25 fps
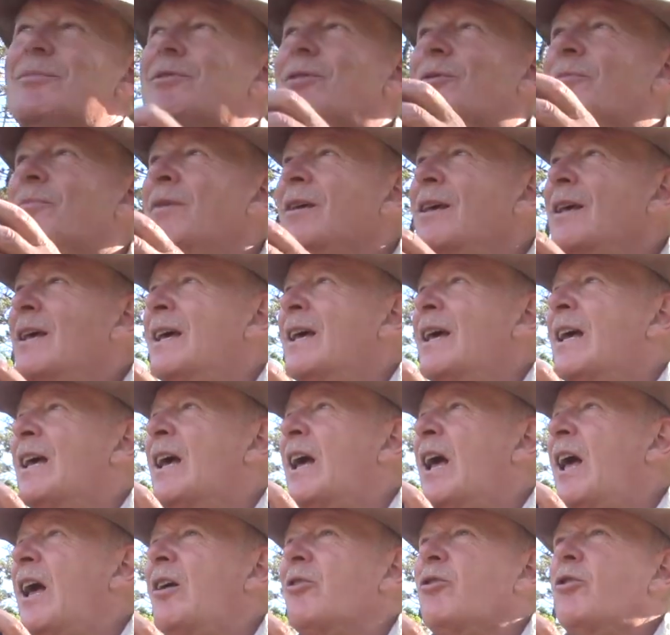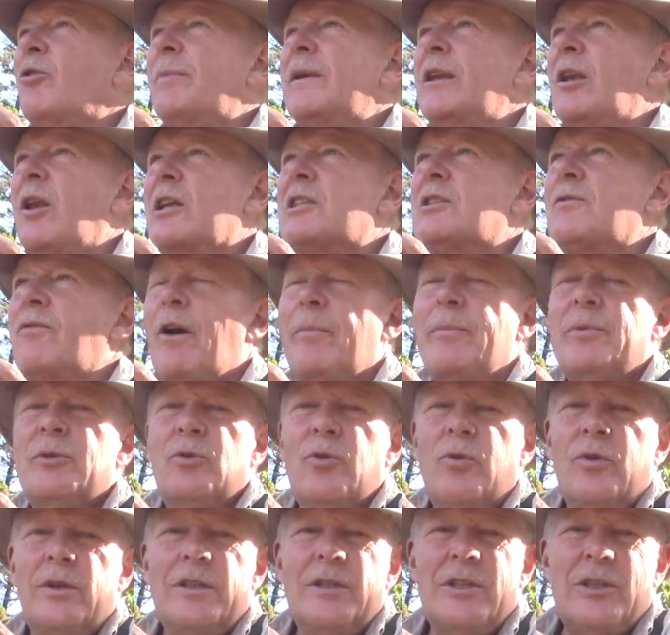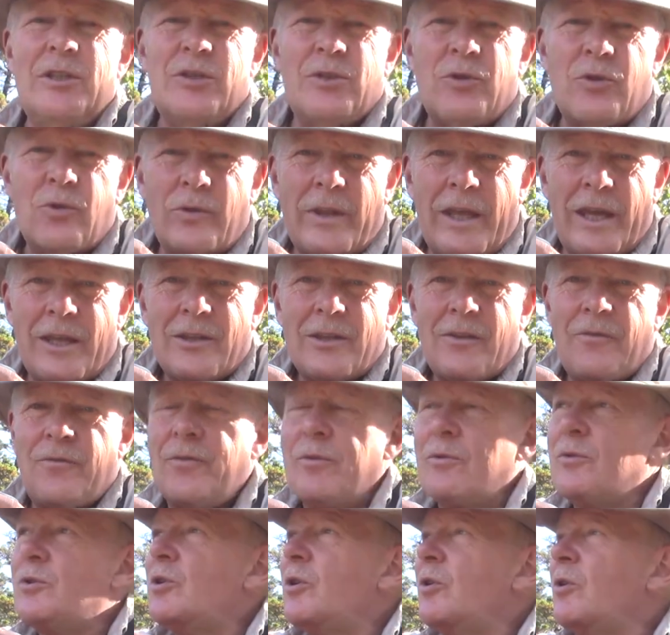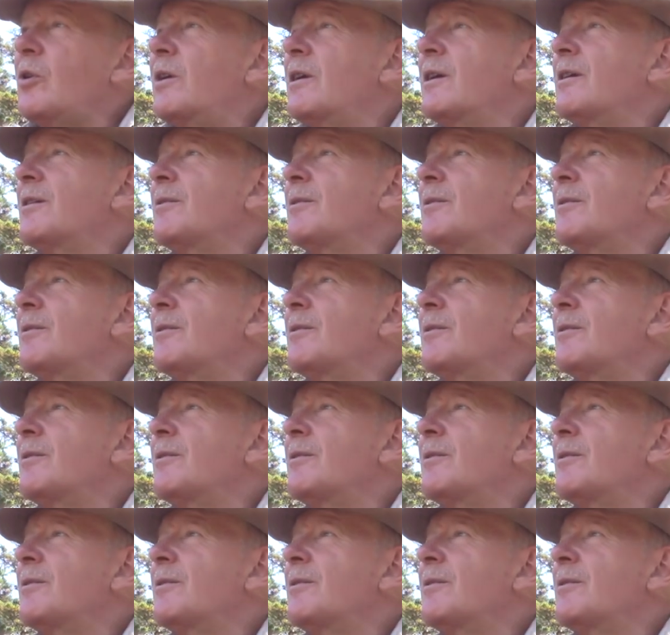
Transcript: So Oh, there'll be lots of opportunities to do that in the future.